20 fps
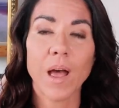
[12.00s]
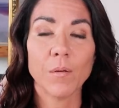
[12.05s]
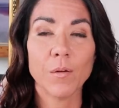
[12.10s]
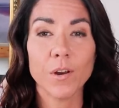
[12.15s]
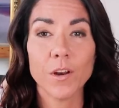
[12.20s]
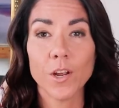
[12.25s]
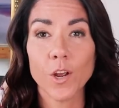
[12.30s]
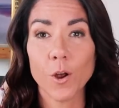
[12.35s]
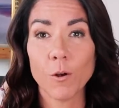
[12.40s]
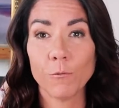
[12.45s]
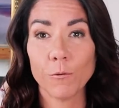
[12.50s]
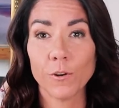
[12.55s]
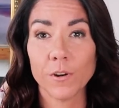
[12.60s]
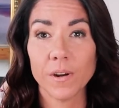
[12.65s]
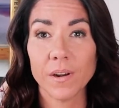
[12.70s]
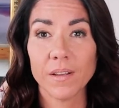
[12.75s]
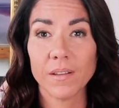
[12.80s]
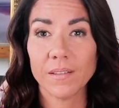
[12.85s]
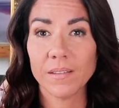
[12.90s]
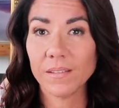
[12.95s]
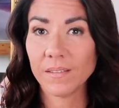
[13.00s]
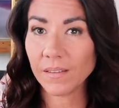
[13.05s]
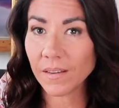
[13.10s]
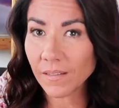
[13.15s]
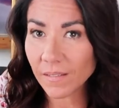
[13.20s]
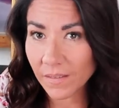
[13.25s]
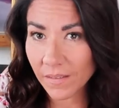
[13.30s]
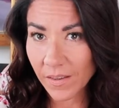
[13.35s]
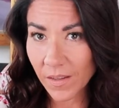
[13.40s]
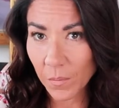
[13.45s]
I'm gonna go over
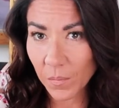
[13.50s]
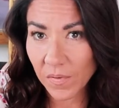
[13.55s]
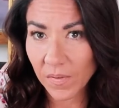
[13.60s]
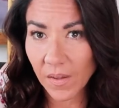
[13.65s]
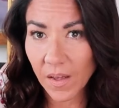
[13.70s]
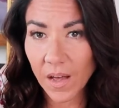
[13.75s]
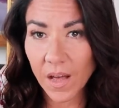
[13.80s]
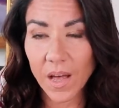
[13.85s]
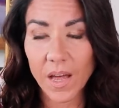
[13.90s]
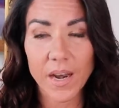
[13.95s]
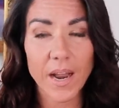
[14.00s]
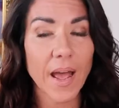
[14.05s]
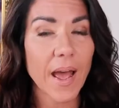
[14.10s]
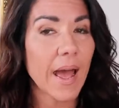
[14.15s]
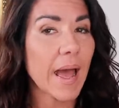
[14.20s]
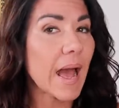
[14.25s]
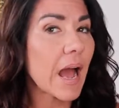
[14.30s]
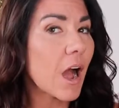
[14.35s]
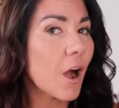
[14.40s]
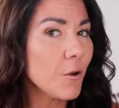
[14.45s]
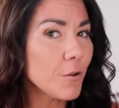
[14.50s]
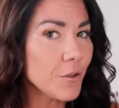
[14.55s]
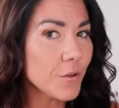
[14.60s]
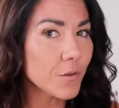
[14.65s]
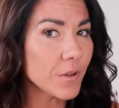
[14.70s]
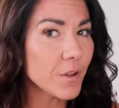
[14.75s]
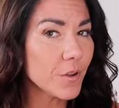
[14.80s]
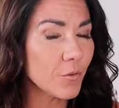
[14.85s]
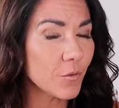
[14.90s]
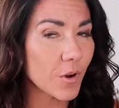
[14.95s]
6 tips on how you
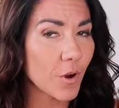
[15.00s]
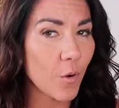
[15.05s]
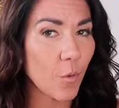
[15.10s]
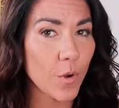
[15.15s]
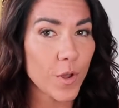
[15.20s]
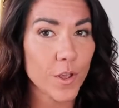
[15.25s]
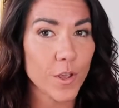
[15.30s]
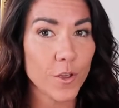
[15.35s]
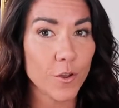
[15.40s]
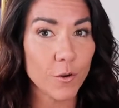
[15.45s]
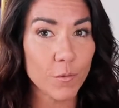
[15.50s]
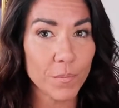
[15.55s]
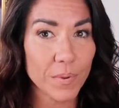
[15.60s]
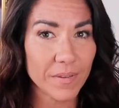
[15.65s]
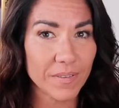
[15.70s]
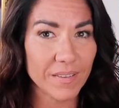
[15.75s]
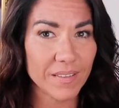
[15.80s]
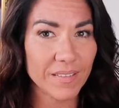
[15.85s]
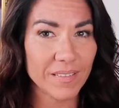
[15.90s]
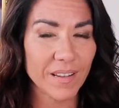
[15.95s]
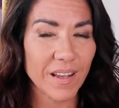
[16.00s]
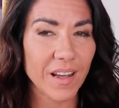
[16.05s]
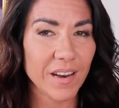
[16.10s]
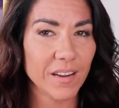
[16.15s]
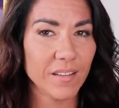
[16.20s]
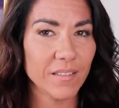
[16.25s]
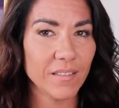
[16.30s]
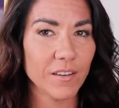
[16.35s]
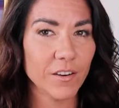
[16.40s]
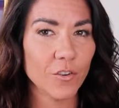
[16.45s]
can grow your business on
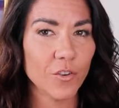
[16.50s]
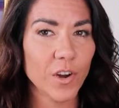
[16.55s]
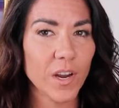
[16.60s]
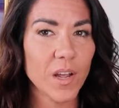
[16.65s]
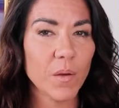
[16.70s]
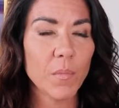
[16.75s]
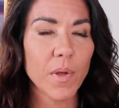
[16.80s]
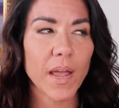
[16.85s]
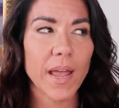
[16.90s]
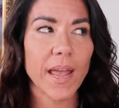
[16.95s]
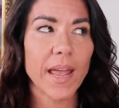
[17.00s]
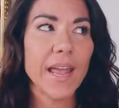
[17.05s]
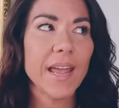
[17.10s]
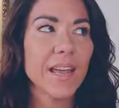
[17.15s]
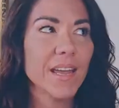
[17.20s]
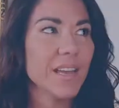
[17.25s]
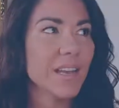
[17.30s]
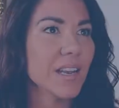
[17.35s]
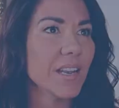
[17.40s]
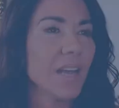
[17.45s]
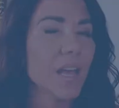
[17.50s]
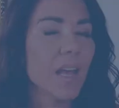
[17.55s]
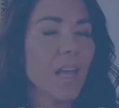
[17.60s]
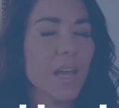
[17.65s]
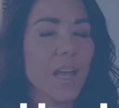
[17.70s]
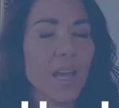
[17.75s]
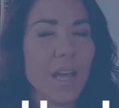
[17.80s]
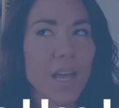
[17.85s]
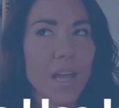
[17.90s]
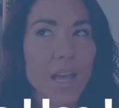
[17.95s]
Instagram and
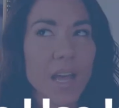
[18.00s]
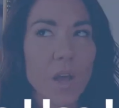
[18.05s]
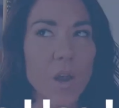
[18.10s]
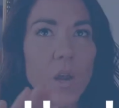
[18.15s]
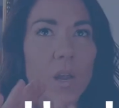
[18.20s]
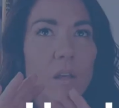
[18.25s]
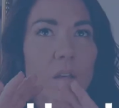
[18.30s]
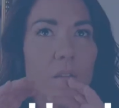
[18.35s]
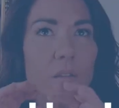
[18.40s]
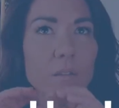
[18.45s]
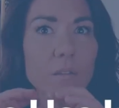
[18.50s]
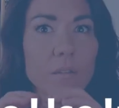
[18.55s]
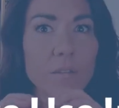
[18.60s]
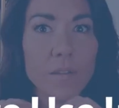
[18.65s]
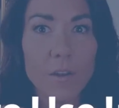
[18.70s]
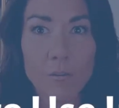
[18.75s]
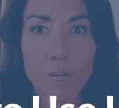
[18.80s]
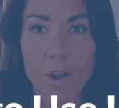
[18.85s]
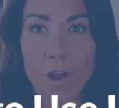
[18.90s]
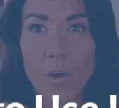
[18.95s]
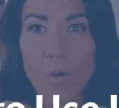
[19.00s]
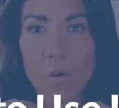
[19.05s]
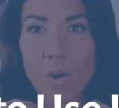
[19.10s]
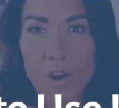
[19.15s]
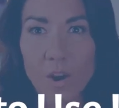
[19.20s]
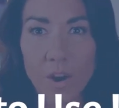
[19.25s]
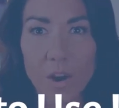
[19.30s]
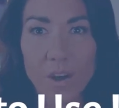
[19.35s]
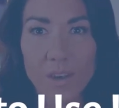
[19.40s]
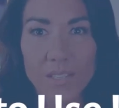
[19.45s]
at zero
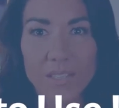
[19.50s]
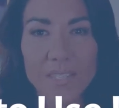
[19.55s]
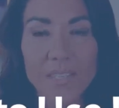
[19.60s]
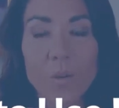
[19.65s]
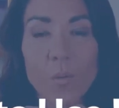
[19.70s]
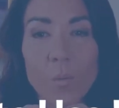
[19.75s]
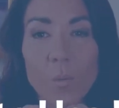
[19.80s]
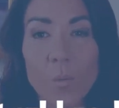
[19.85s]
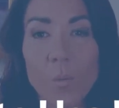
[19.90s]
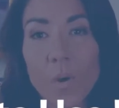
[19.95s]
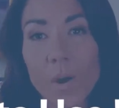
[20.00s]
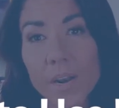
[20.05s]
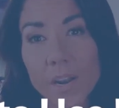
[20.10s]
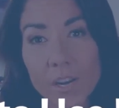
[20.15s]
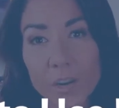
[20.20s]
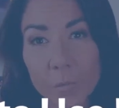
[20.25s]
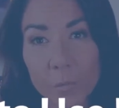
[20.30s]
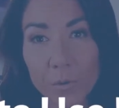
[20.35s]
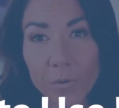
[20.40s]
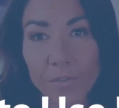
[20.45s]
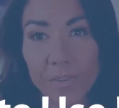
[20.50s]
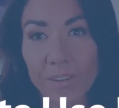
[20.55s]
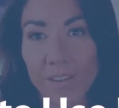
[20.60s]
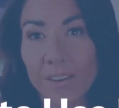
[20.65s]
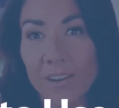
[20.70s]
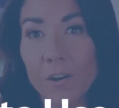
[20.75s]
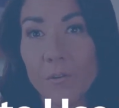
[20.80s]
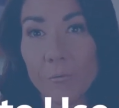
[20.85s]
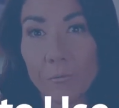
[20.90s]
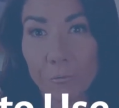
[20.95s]
cost,
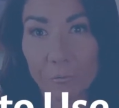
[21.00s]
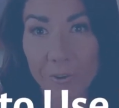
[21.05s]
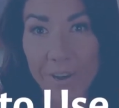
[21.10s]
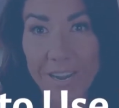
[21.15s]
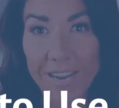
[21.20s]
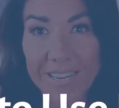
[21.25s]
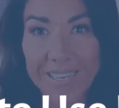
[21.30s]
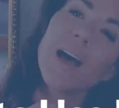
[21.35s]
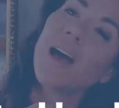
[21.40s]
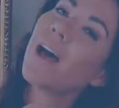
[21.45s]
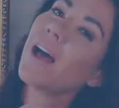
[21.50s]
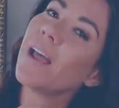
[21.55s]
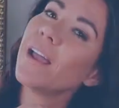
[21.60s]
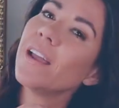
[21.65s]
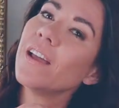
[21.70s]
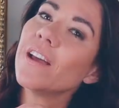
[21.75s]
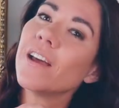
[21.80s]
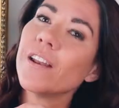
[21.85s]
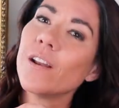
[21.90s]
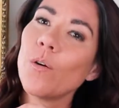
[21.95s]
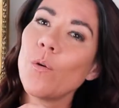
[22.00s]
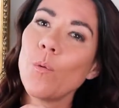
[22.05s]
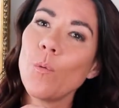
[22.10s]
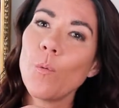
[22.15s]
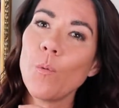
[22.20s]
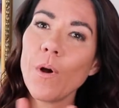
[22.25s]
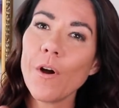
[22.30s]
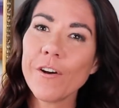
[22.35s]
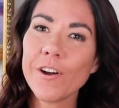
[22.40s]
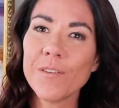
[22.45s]
100% free. Hi, and
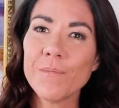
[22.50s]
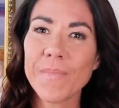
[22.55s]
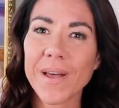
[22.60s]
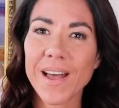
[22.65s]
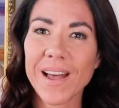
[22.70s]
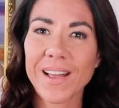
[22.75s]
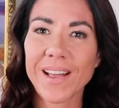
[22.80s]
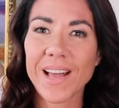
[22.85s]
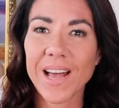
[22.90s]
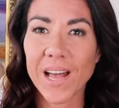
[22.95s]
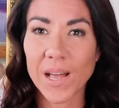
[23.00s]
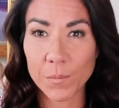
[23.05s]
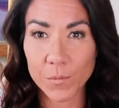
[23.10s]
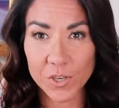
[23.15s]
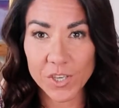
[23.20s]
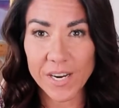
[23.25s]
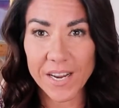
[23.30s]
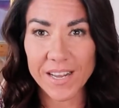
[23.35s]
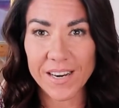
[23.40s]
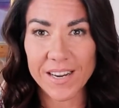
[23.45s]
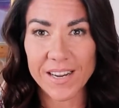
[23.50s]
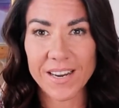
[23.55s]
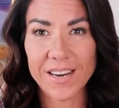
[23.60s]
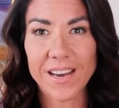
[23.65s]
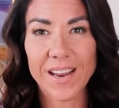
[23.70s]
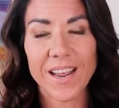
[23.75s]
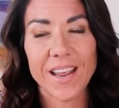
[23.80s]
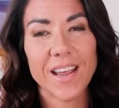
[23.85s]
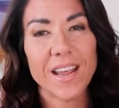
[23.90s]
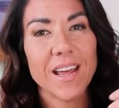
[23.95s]
welcome back. I'm
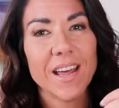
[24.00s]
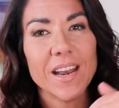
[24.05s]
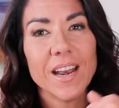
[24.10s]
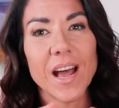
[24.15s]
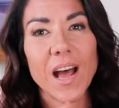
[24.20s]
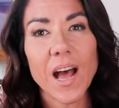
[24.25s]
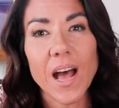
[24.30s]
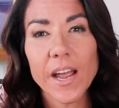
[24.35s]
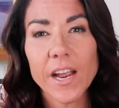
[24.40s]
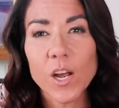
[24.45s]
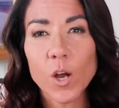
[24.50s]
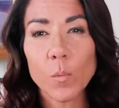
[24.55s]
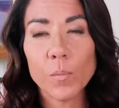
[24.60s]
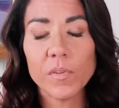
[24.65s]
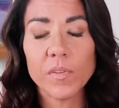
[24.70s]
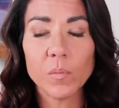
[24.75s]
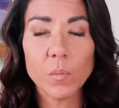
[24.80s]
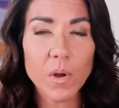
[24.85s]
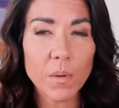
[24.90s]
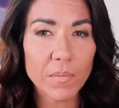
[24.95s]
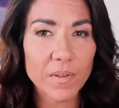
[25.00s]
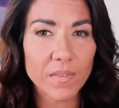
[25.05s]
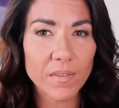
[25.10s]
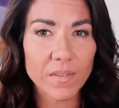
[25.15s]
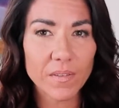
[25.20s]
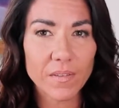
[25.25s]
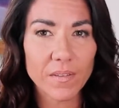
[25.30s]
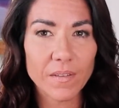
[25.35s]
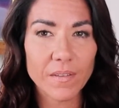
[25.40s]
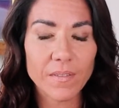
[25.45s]
Shannon, and I help small
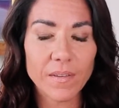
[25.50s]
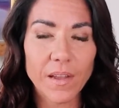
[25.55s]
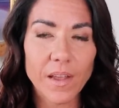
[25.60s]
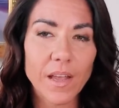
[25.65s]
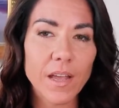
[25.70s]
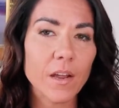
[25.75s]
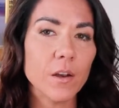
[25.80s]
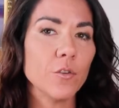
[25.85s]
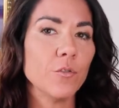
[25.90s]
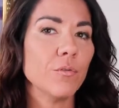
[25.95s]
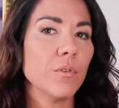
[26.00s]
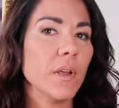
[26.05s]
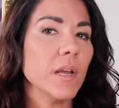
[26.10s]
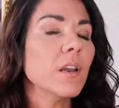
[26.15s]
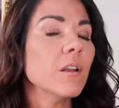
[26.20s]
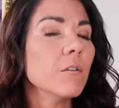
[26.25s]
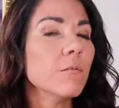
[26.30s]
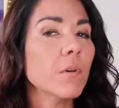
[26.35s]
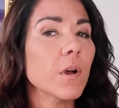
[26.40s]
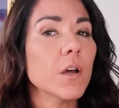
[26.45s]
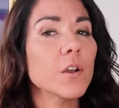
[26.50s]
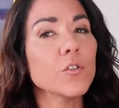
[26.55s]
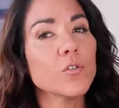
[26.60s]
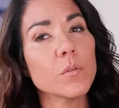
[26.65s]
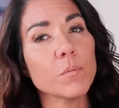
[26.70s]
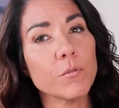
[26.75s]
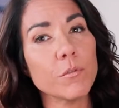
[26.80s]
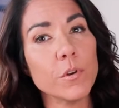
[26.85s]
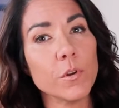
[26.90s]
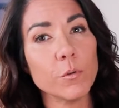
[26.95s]
businesses and creative
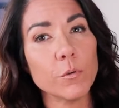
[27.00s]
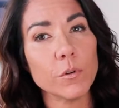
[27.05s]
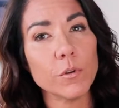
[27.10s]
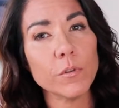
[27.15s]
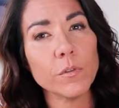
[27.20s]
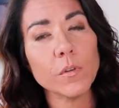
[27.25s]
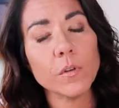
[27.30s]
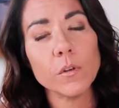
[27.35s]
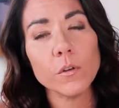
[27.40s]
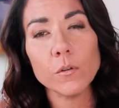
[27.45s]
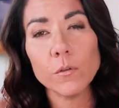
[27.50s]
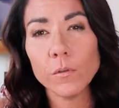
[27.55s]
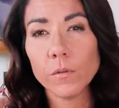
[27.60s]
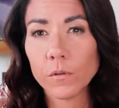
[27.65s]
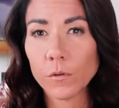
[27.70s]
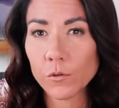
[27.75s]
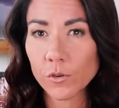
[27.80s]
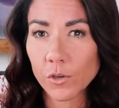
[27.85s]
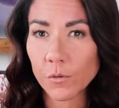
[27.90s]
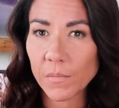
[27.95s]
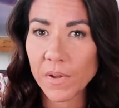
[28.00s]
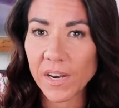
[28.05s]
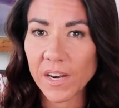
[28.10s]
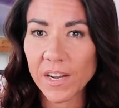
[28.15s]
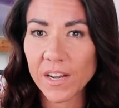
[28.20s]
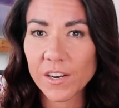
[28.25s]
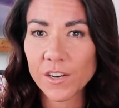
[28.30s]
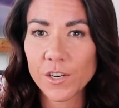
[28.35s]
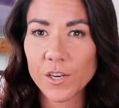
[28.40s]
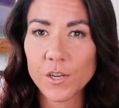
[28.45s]
entrepreneurs use social
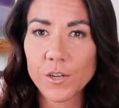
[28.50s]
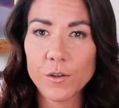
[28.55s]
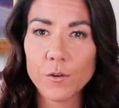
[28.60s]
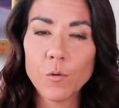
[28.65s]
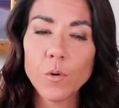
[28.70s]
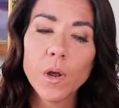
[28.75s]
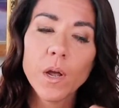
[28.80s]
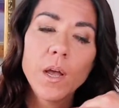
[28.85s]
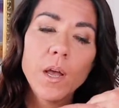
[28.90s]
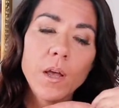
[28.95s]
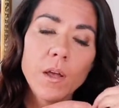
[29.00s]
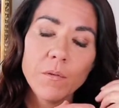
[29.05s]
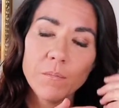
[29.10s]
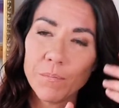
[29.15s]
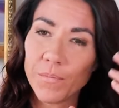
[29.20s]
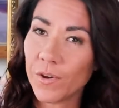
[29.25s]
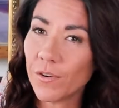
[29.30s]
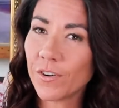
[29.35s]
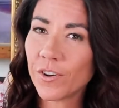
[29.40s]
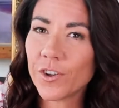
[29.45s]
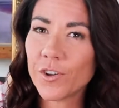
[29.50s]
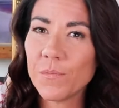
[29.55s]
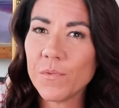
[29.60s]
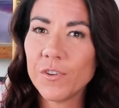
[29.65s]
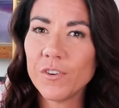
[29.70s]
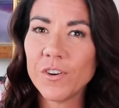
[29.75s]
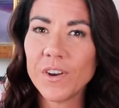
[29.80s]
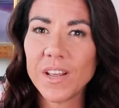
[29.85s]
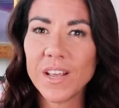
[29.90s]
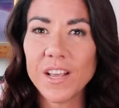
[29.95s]
media to build a
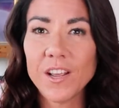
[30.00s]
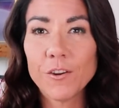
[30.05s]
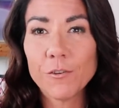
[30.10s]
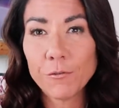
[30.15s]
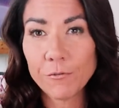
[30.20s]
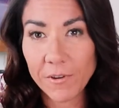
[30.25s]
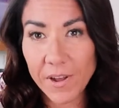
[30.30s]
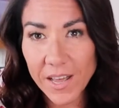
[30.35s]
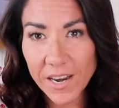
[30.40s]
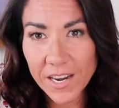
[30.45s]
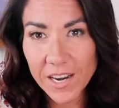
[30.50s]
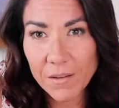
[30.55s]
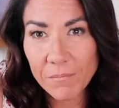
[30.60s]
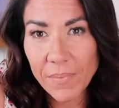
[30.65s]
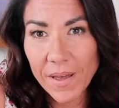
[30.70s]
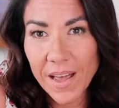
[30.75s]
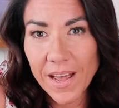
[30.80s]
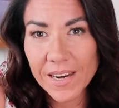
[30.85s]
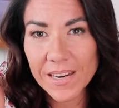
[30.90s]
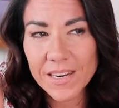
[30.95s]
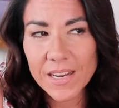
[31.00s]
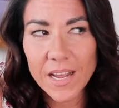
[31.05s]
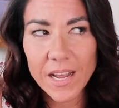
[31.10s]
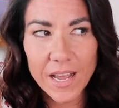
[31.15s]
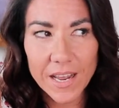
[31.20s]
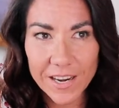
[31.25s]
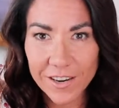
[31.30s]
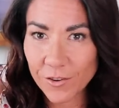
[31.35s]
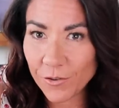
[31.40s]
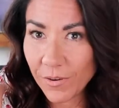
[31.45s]
community, create an impact,
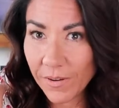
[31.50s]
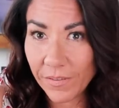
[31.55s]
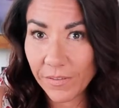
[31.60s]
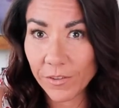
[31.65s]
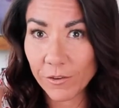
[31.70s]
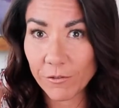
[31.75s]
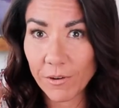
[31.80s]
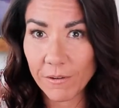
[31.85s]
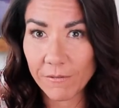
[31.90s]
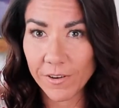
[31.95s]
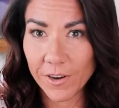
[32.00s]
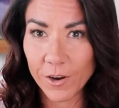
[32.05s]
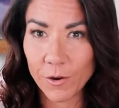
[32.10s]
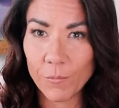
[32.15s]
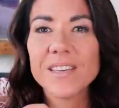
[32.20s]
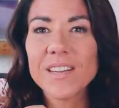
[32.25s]
and increase their revenue.